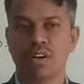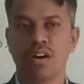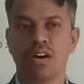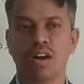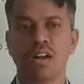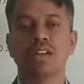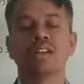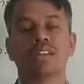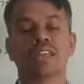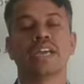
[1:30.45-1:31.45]

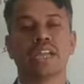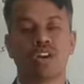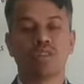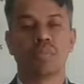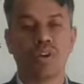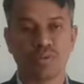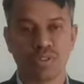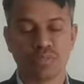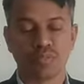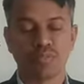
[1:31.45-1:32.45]
or they cannot
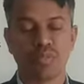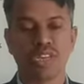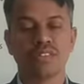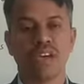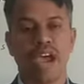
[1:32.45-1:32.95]
produce, means